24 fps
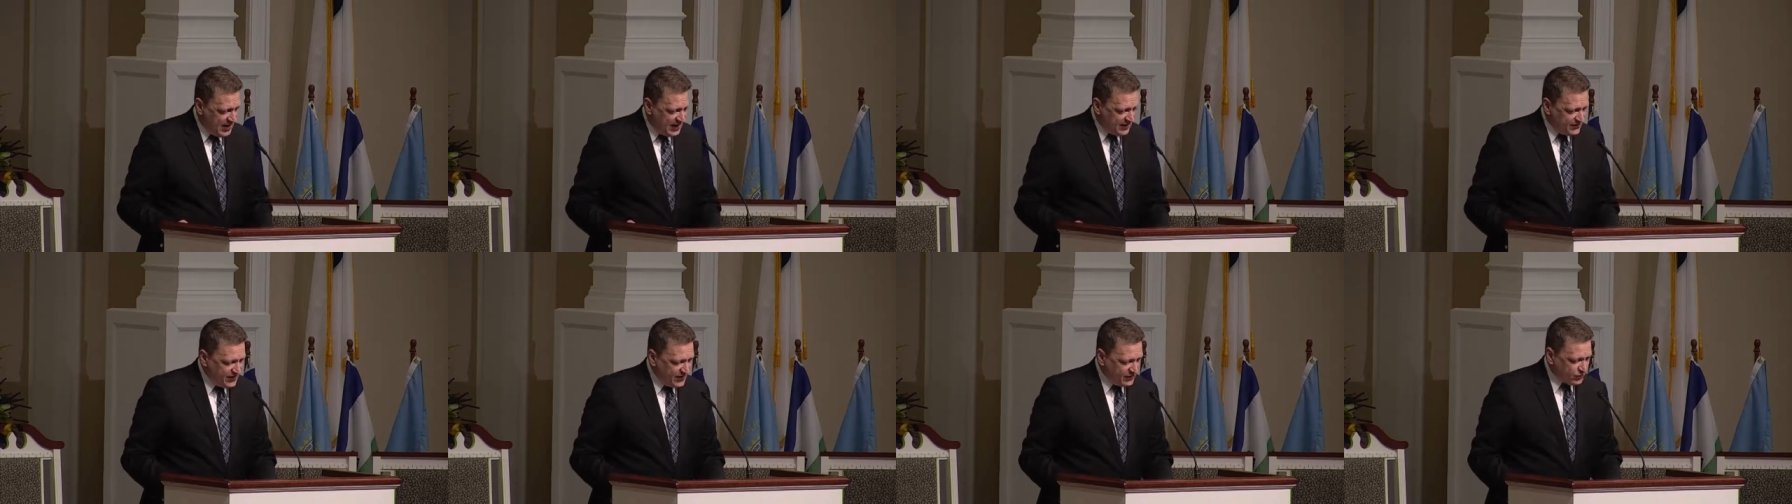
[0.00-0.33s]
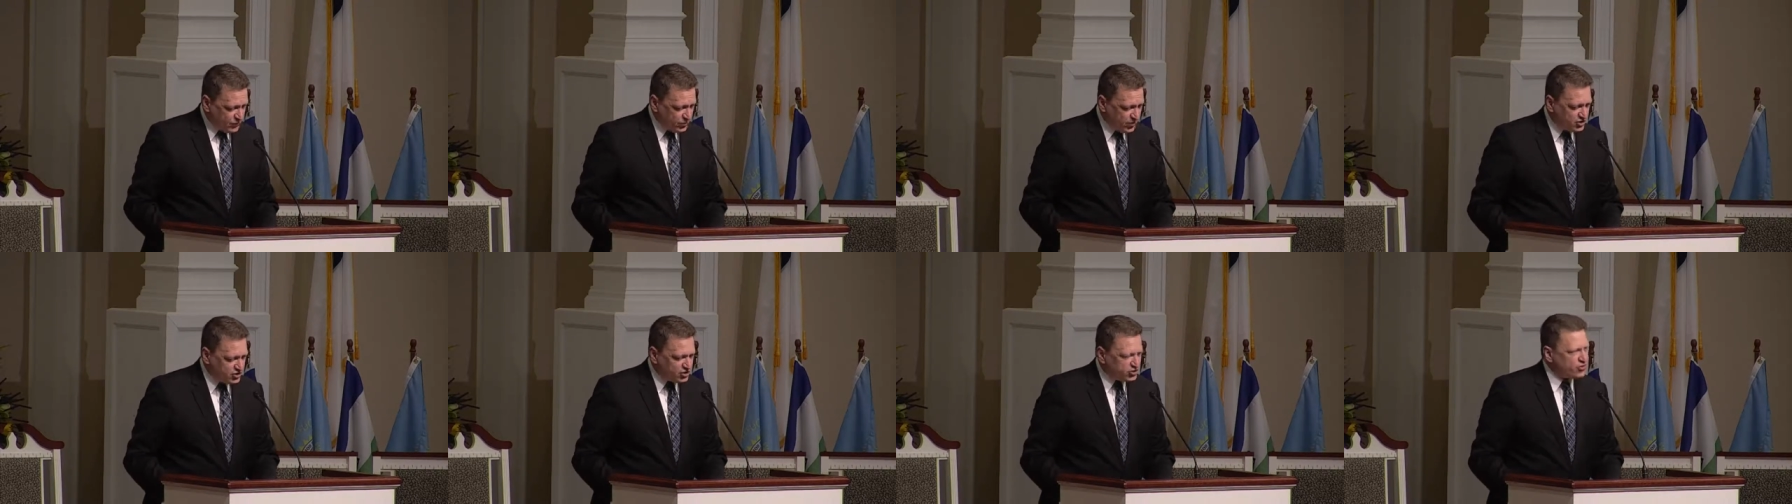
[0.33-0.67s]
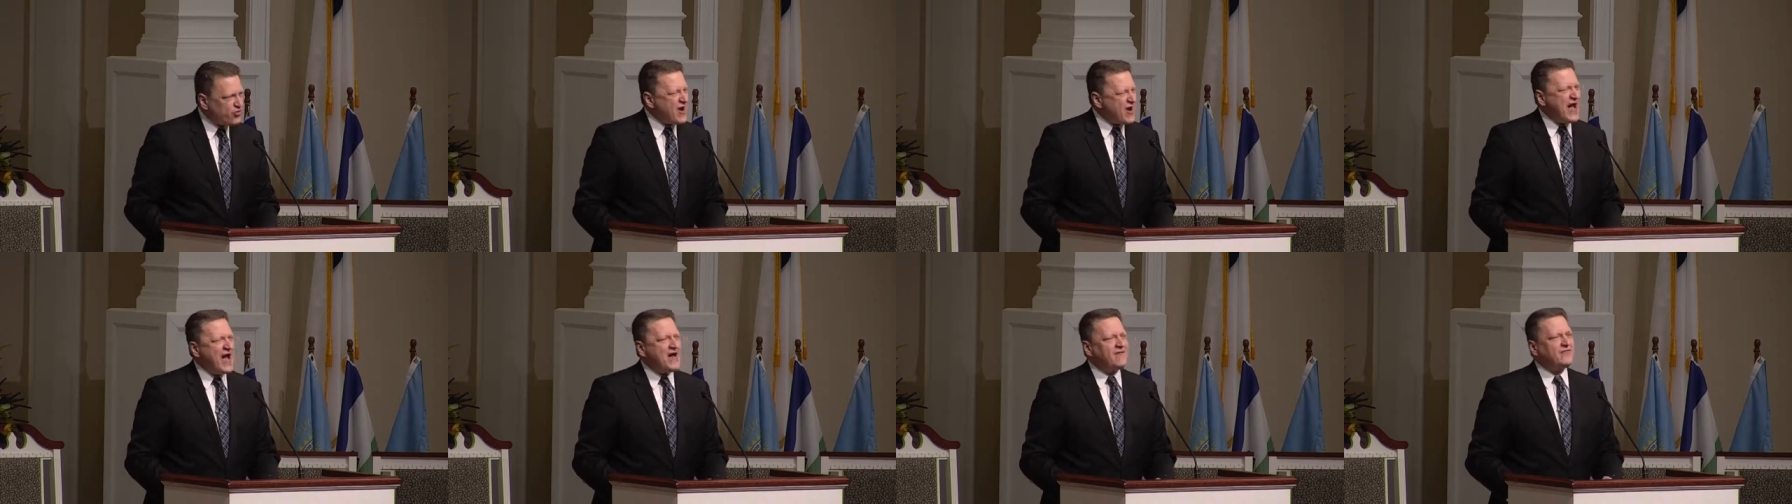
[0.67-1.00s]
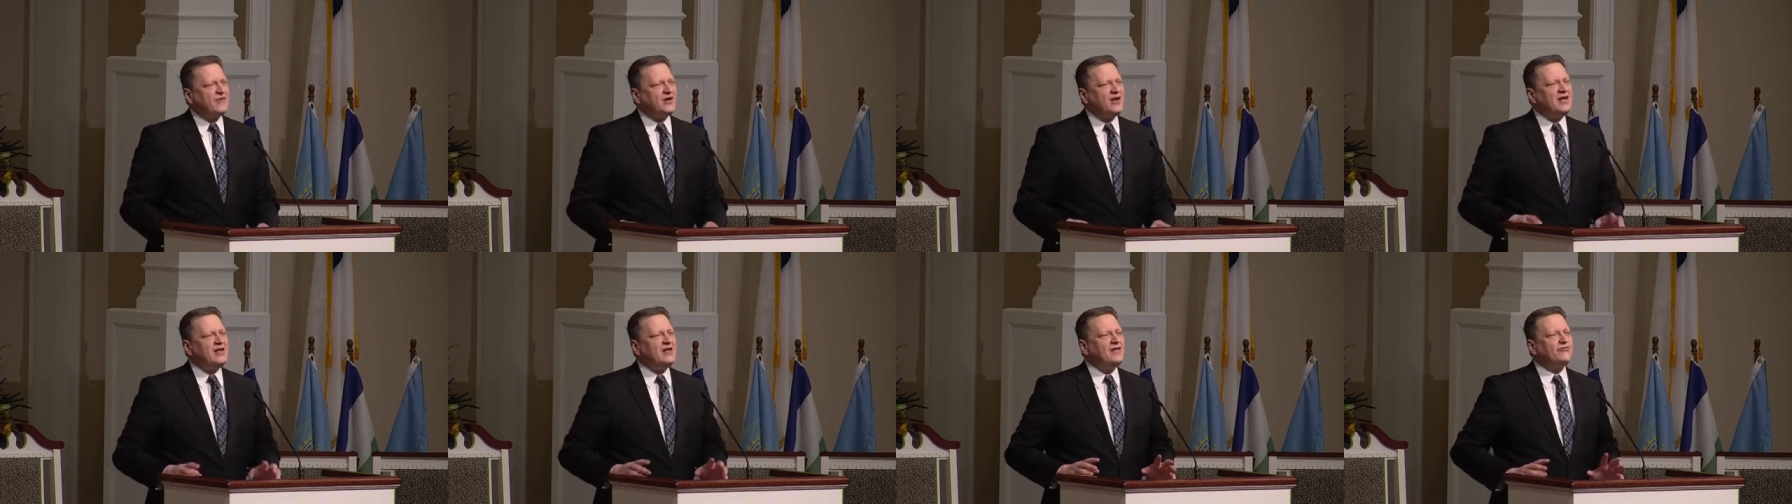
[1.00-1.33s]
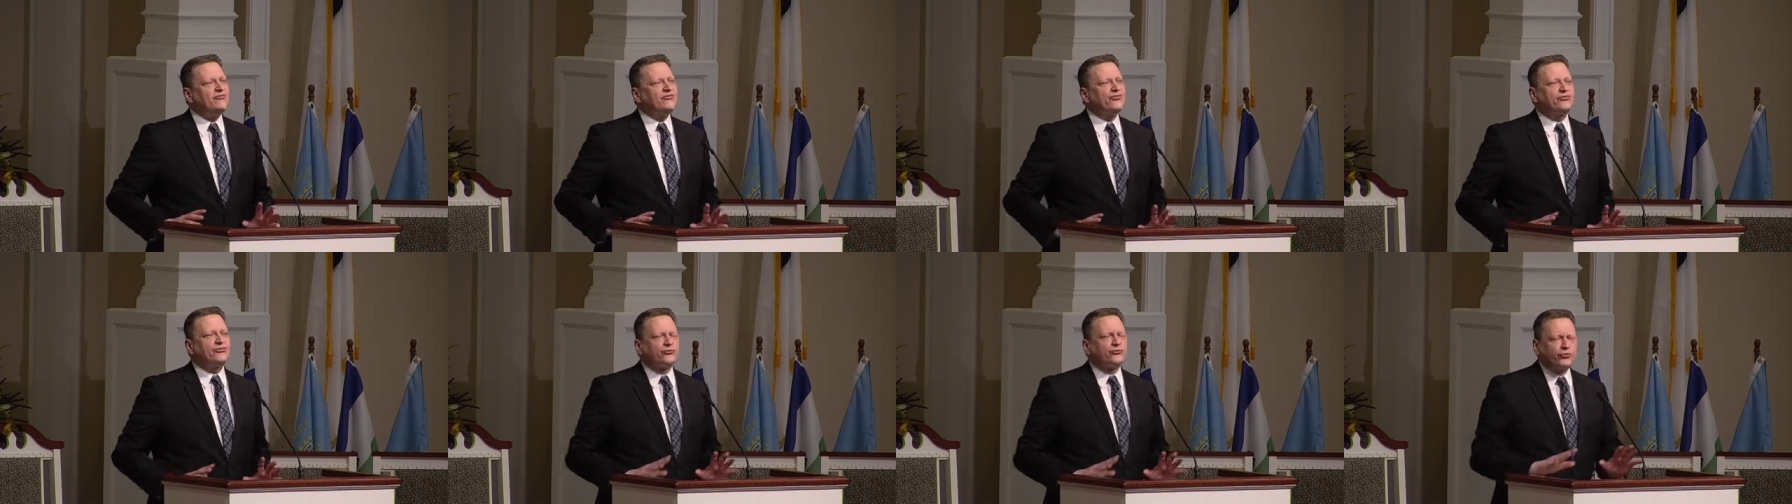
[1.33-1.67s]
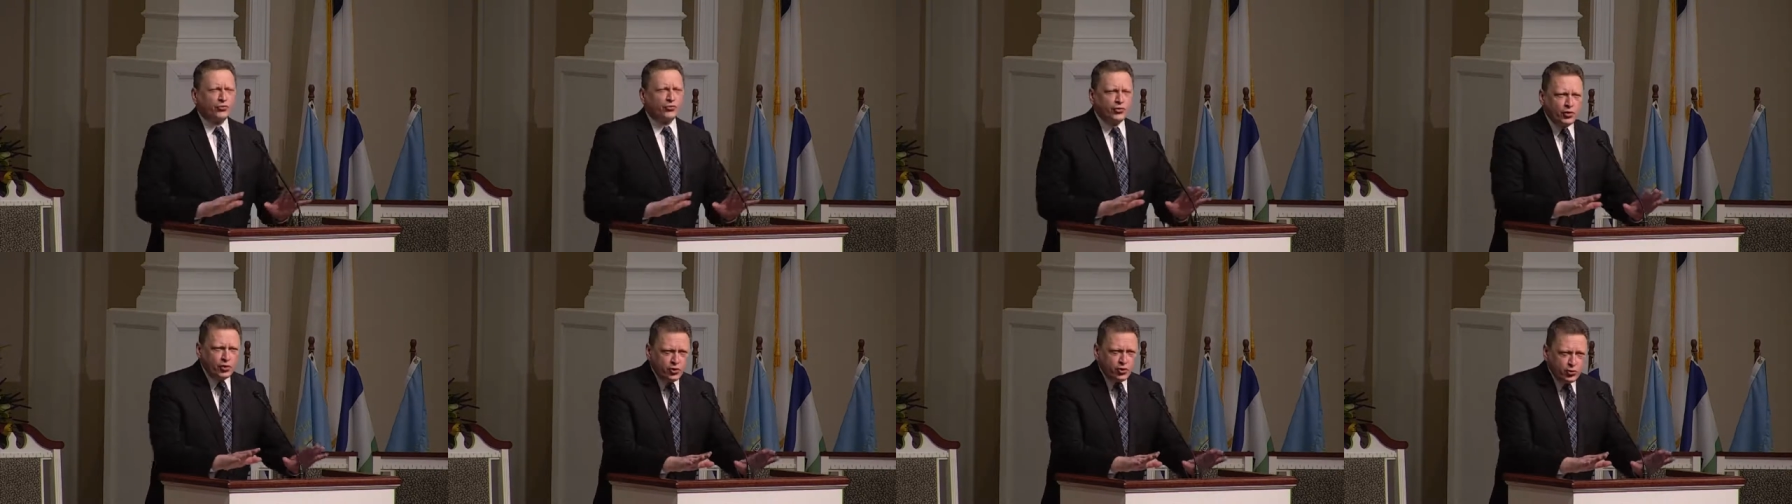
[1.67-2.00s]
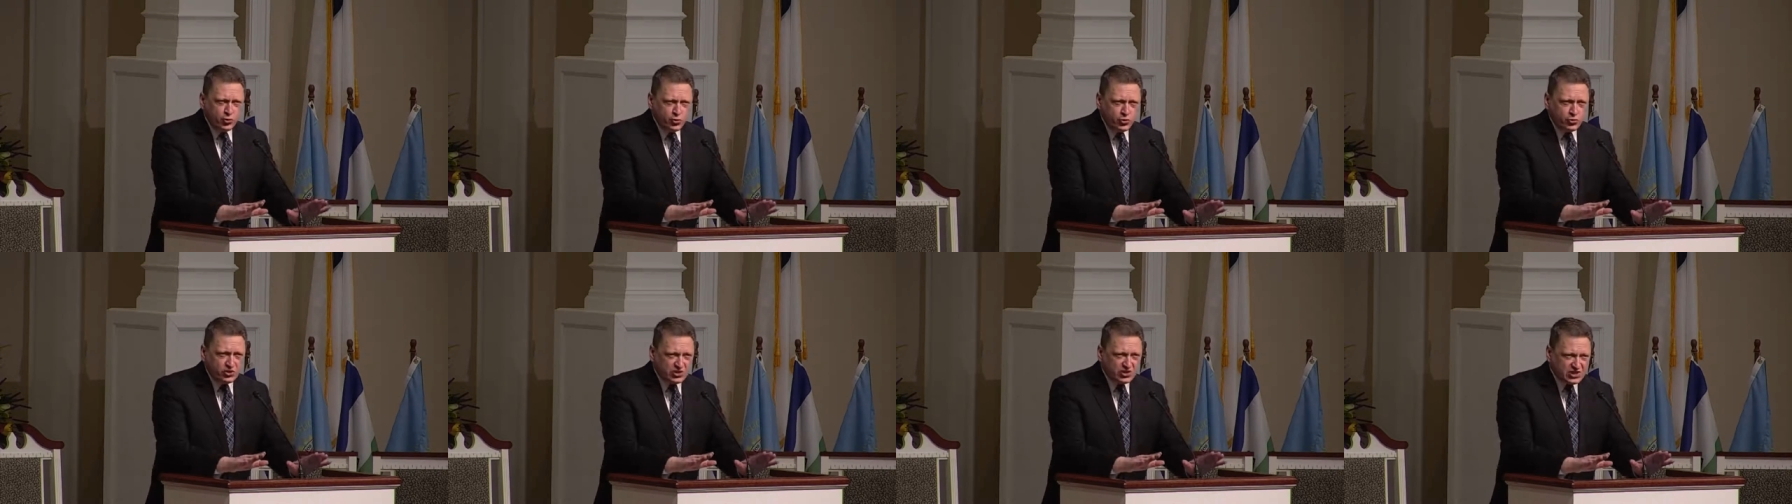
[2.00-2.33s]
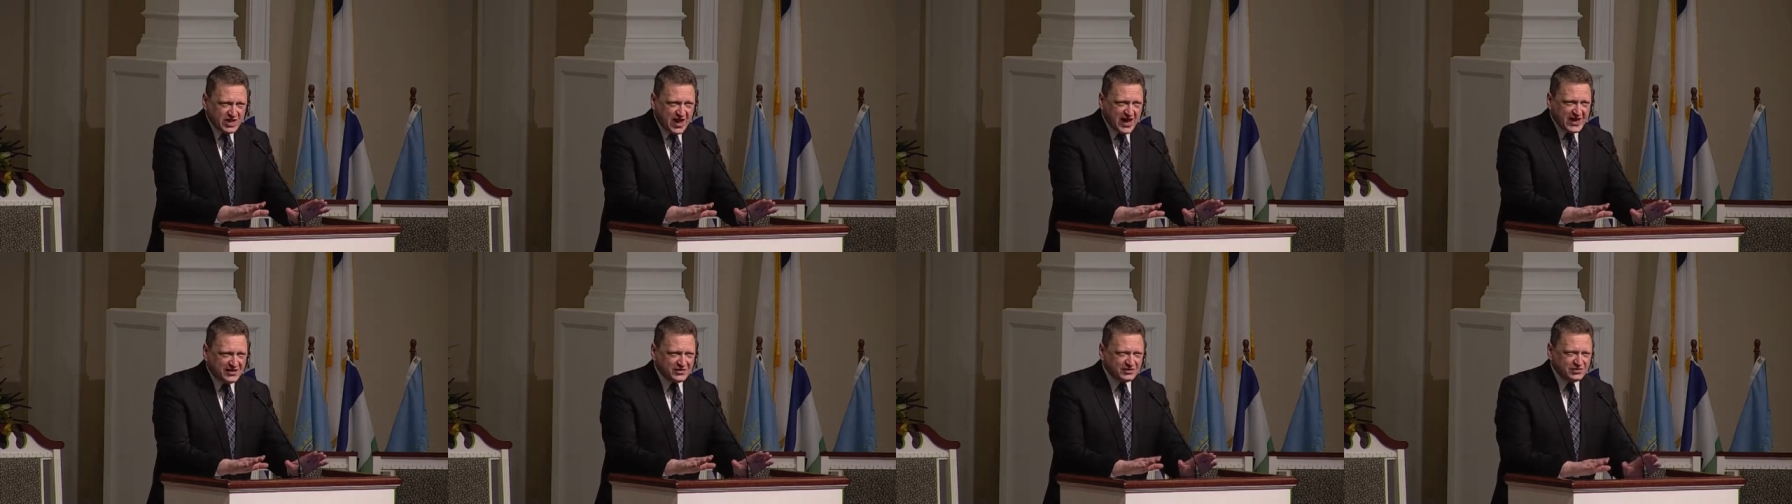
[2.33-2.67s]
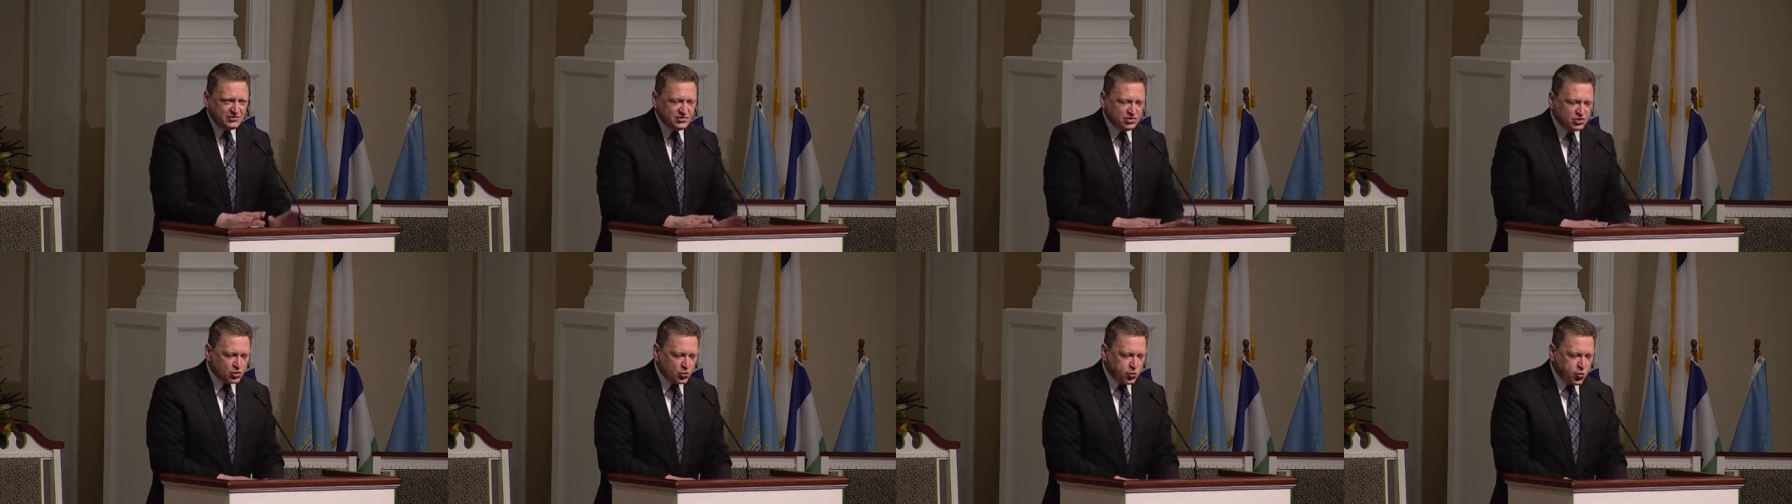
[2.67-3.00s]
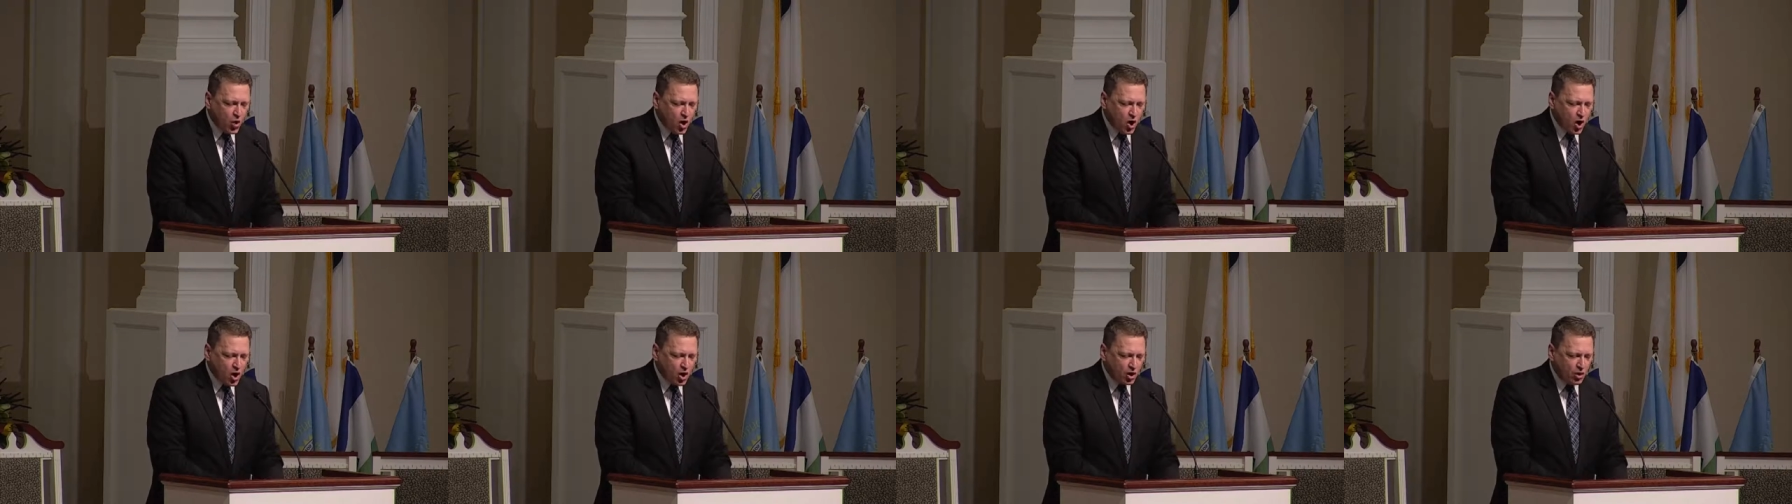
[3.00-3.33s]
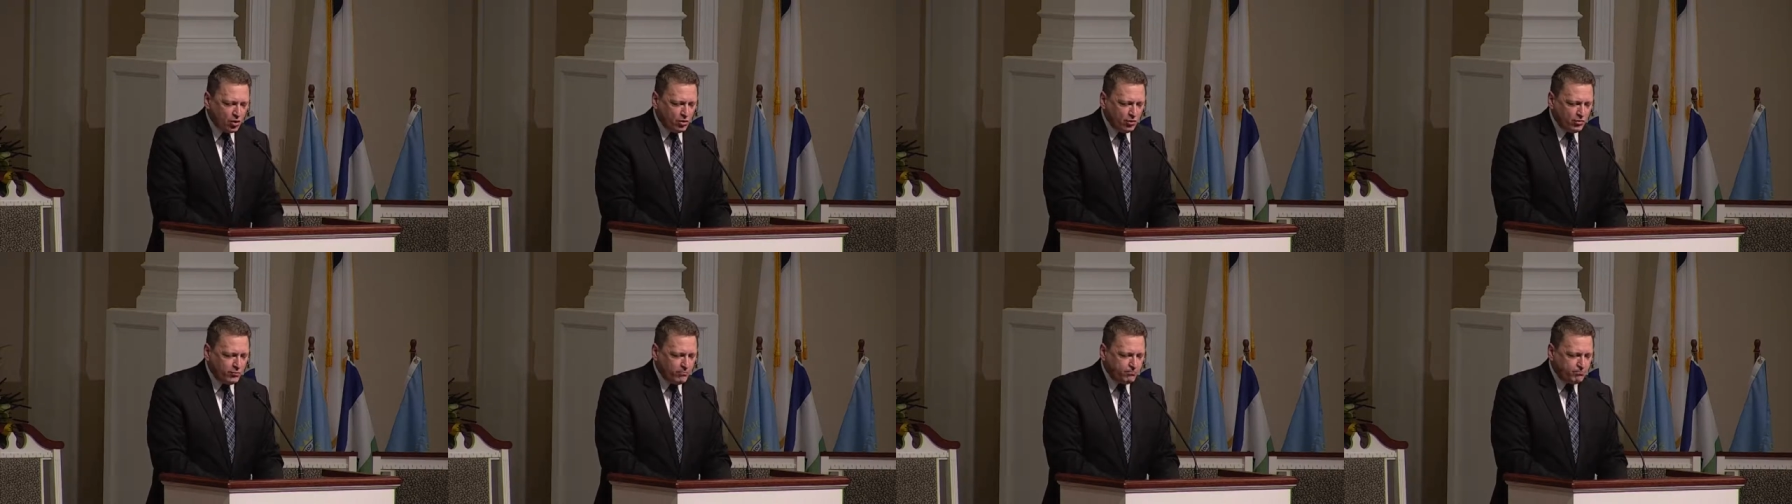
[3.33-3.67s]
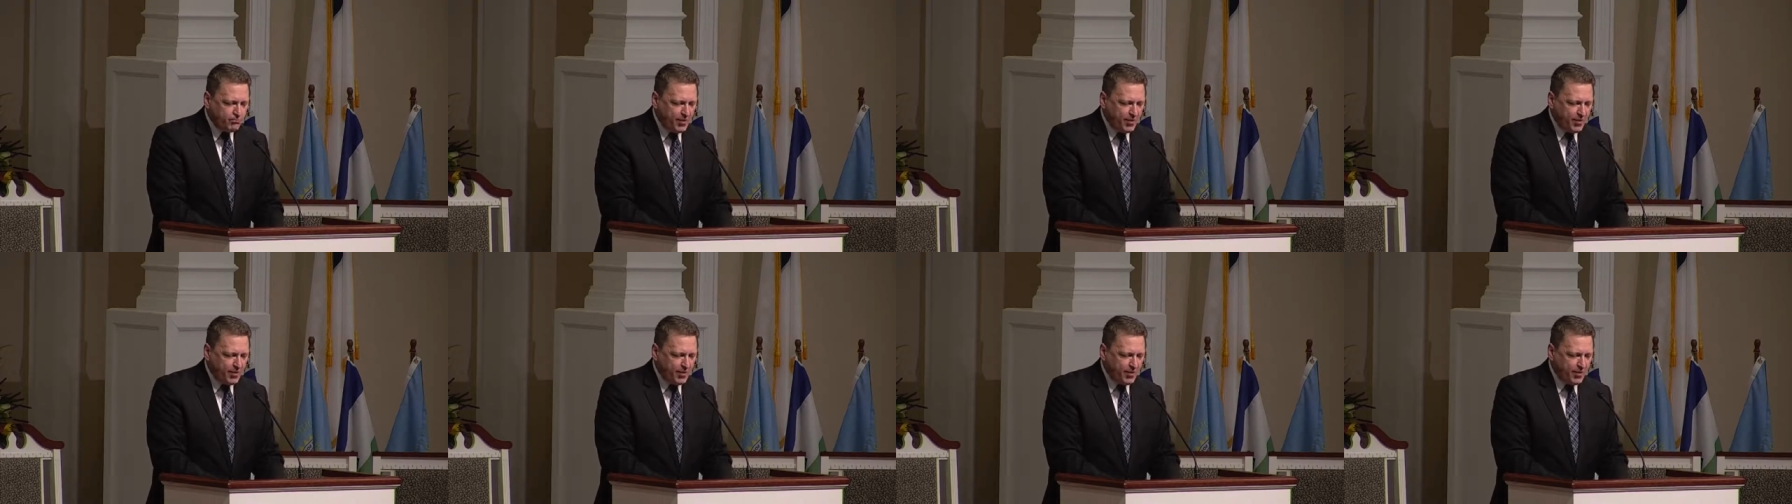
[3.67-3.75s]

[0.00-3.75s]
that we're traveling through Satan's world,